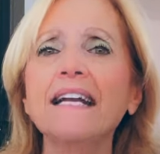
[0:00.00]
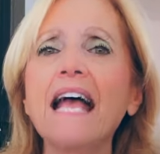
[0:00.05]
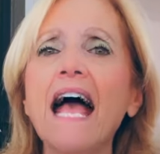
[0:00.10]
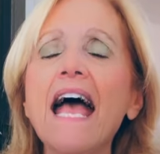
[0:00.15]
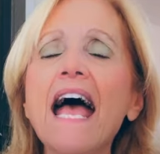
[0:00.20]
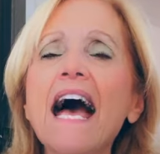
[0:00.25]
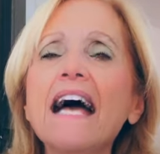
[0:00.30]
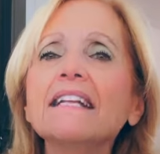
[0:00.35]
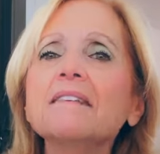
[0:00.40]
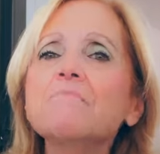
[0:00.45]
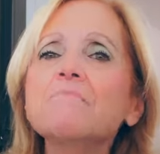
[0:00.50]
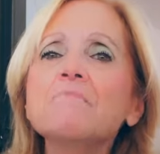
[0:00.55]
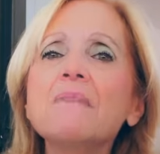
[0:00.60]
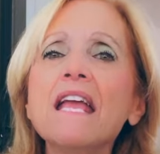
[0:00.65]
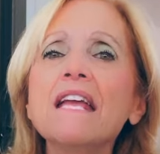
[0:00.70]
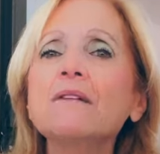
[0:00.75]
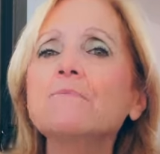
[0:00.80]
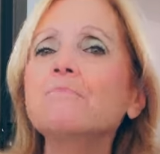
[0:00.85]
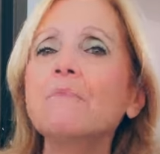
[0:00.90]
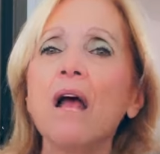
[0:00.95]
I had it
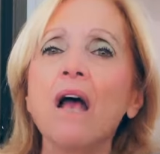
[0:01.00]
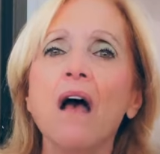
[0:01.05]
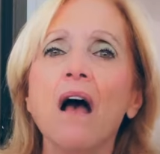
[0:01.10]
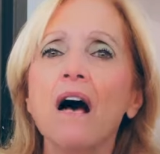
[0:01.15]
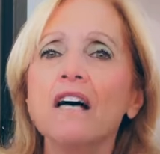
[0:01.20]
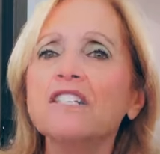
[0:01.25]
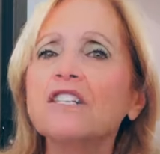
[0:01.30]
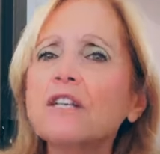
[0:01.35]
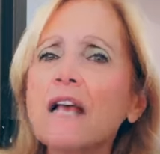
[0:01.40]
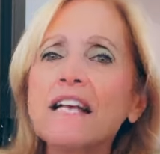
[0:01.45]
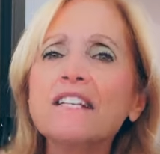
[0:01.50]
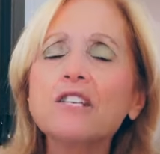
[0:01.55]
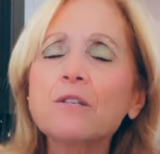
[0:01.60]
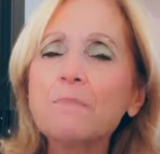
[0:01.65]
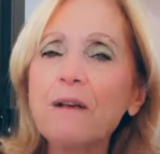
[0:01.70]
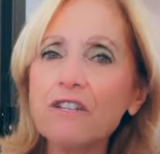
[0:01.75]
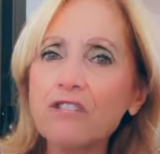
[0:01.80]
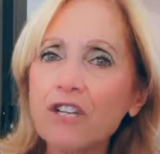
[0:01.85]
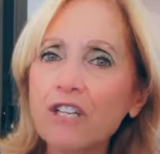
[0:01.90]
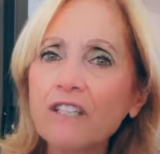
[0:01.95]
made
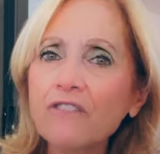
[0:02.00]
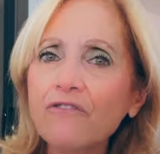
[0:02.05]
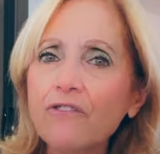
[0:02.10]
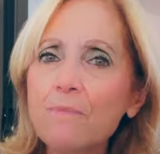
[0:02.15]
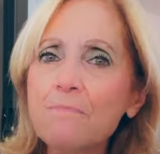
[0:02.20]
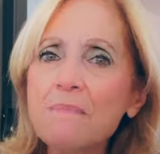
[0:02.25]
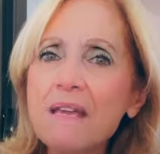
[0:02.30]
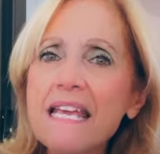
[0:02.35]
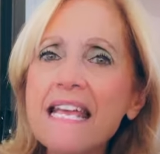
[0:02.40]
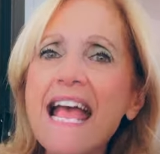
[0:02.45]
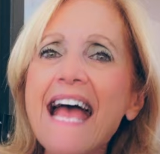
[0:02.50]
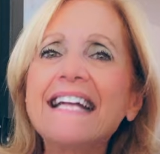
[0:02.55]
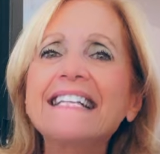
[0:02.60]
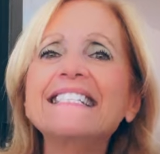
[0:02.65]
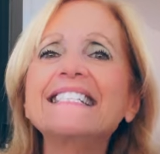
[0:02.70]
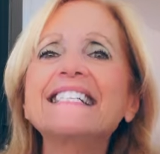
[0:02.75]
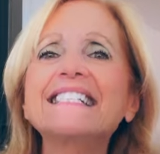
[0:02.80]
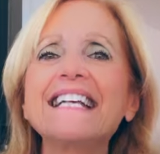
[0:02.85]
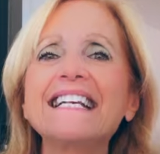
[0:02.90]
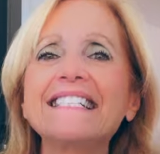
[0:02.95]
especially for me, and
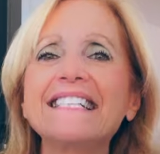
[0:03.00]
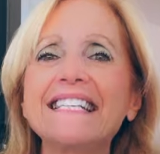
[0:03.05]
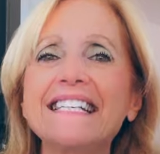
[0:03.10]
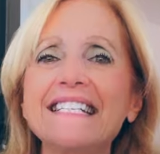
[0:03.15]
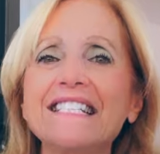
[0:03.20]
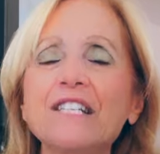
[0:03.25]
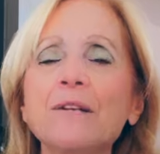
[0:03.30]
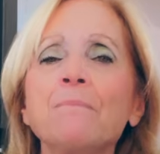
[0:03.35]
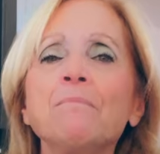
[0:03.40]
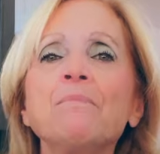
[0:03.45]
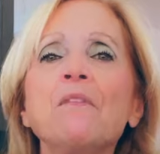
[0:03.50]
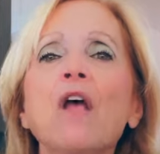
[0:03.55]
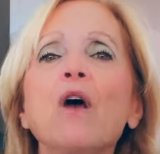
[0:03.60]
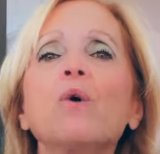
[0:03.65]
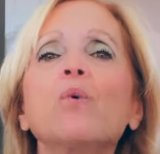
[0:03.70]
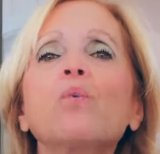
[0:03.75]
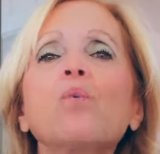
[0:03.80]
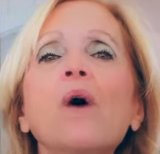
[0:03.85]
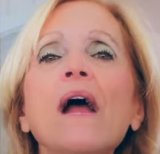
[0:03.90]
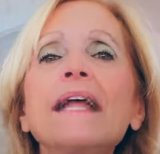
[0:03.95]
it says this:
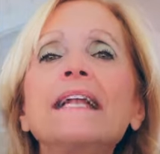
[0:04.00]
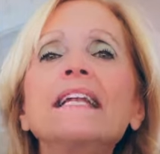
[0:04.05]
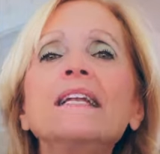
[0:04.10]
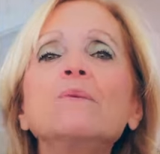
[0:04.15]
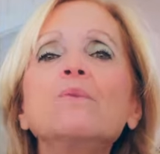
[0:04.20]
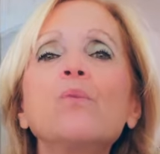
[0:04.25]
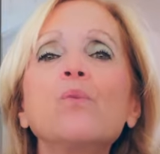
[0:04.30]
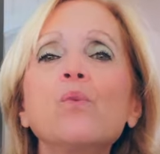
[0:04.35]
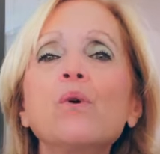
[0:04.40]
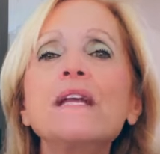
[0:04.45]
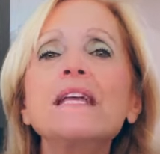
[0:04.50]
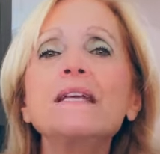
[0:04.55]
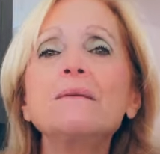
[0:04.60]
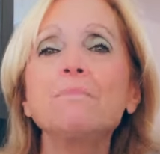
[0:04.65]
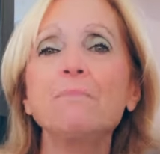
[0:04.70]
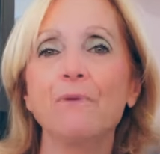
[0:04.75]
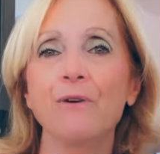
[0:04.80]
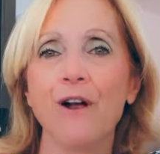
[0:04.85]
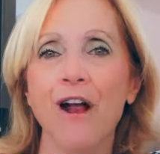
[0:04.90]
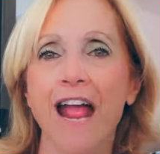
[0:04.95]
when we
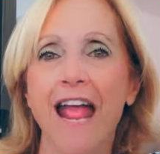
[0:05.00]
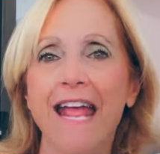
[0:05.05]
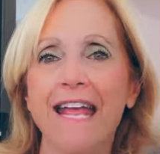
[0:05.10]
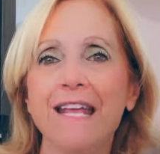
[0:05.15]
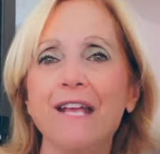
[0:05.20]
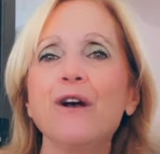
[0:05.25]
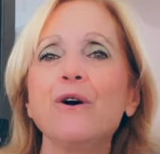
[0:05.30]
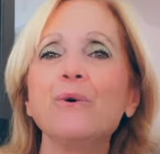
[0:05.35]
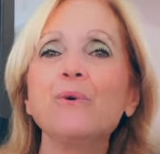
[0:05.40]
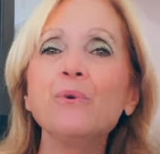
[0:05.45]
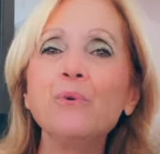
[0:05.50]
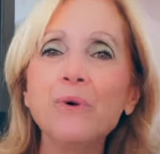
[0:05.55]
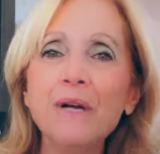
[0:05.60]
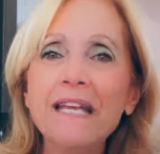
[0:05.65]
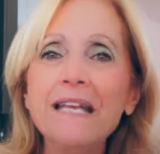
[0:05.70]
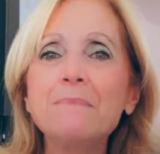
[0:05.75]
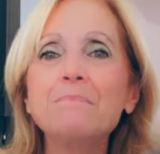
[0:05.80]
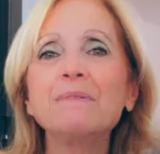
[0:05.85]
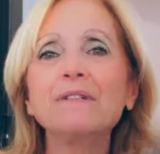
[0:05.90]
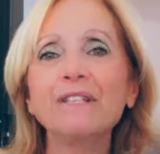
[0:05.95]
pray,
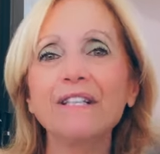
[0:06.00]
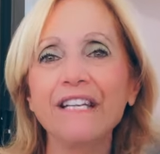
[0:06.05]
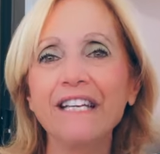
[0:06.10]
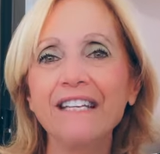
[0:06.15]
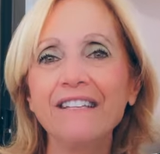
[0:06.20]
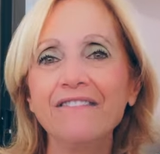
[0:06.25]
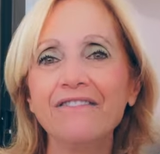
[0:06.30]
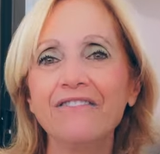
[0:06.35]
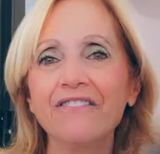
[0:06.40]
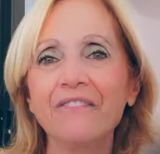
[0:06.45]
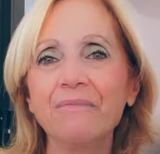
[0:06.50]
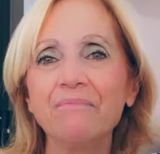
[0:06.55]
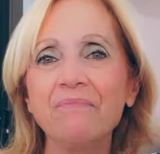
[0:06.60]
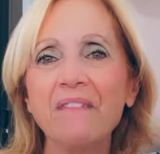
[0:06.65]
we believe.